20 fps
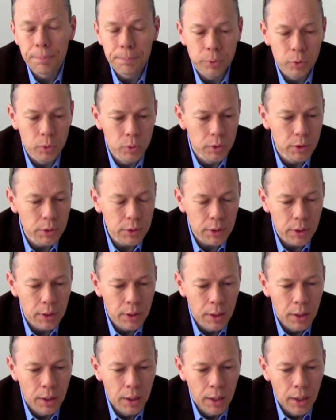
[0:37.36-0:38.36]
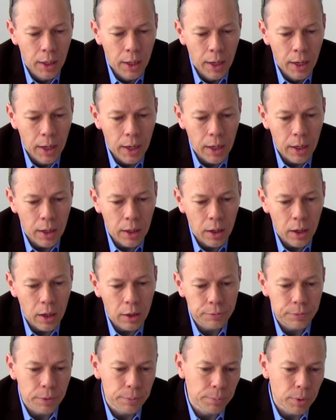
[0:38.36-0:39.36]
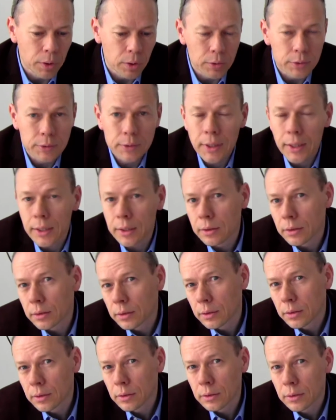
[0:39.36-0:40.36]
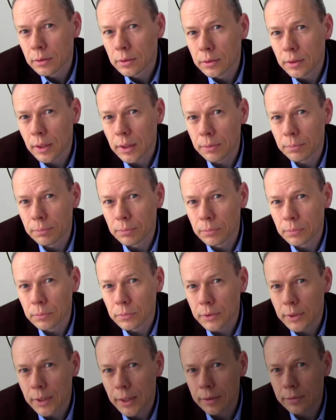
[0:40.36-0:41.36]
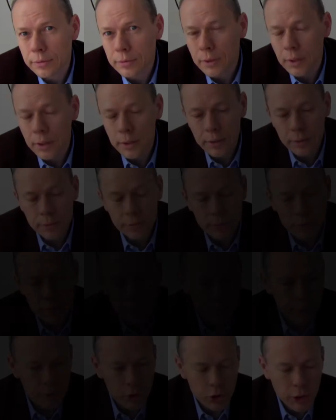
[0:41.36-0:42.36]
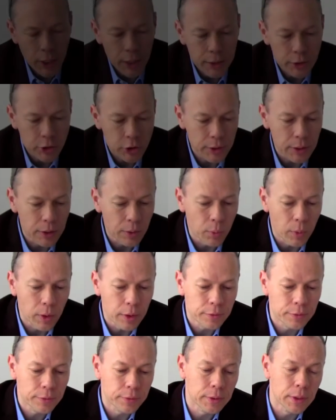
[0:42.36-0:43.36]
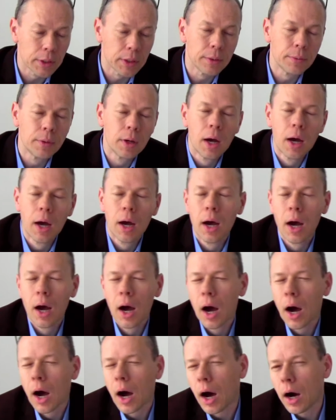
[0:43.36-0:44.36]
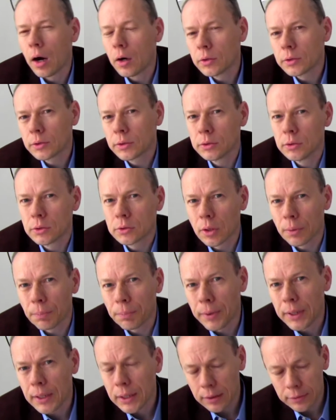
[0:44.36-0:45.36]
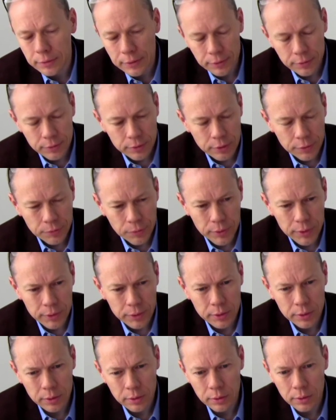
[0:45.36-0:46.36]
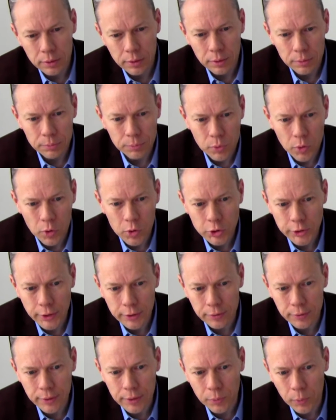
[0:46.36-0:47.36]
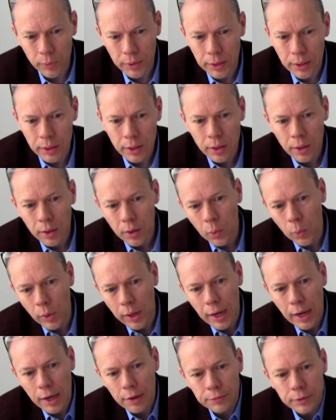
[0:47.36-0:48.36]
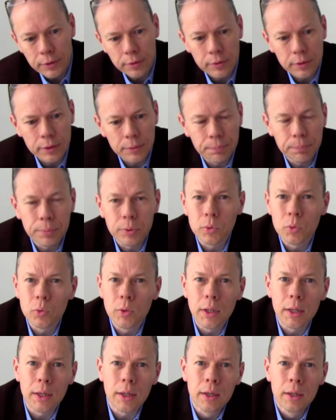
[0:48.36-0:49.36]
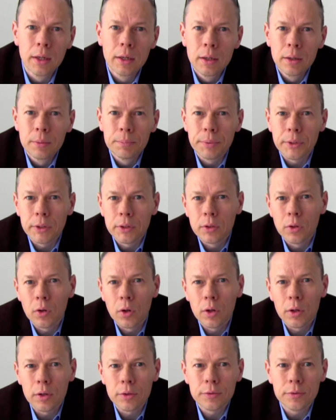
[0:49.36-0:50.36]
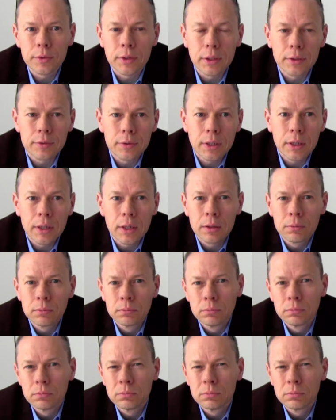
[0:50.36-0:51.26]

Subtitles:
pool of about 10 case studies. The challenge here was how to compare these different projects that we have in the pool, because there are